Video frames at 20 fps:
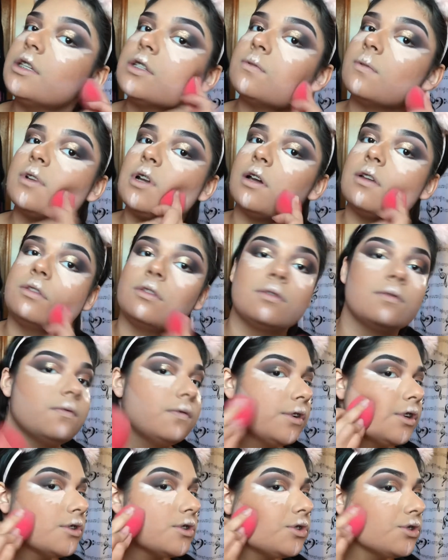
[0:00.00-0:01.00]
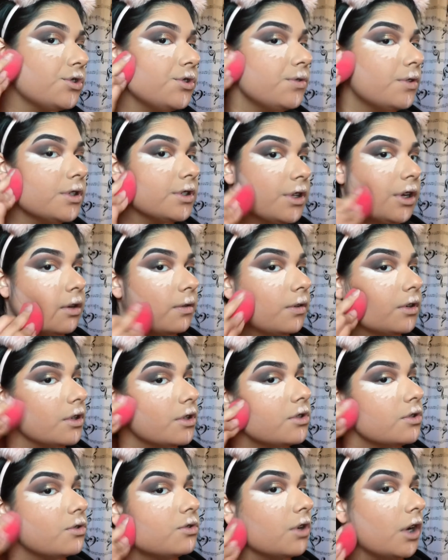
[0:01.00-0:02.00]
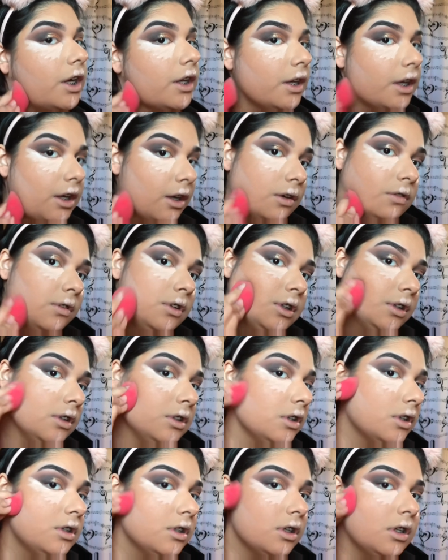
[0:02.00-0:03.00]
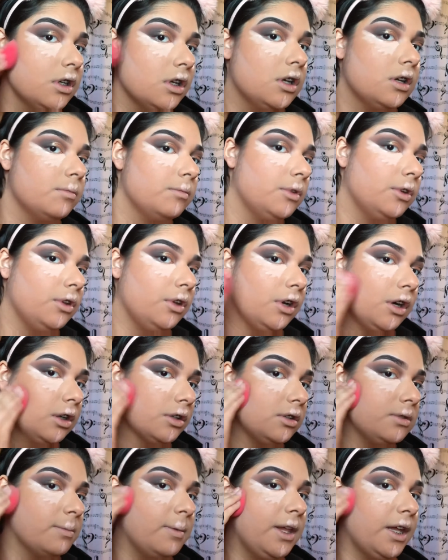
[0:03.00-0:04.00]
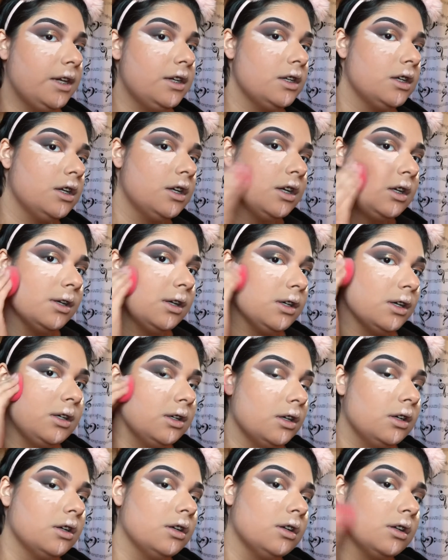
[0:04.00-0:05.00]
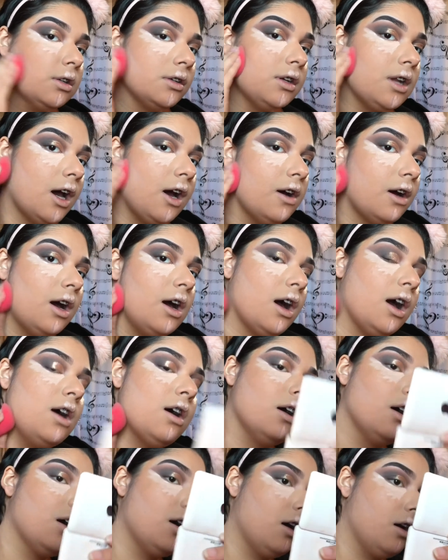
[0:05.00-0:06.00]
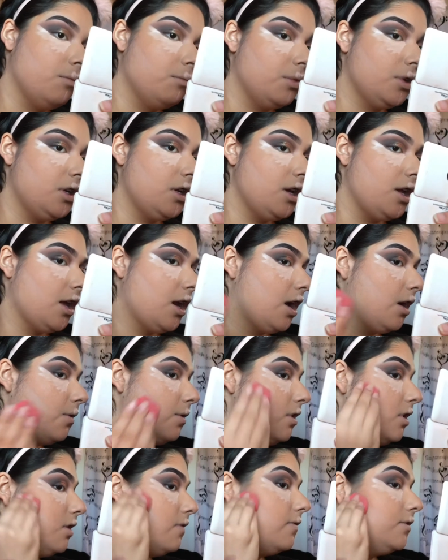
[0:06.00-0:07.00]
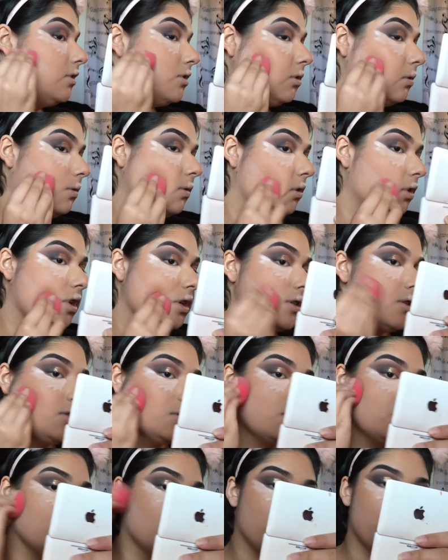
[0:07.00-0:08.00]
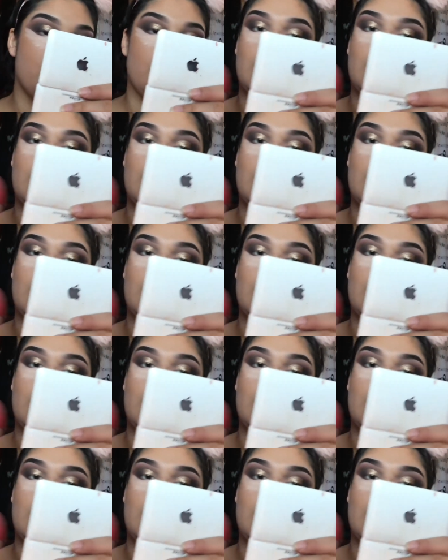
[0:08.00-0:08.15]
this one out first too because I don't want it to dry down and be really hard to blend. Now, I'm blending it out even towards where we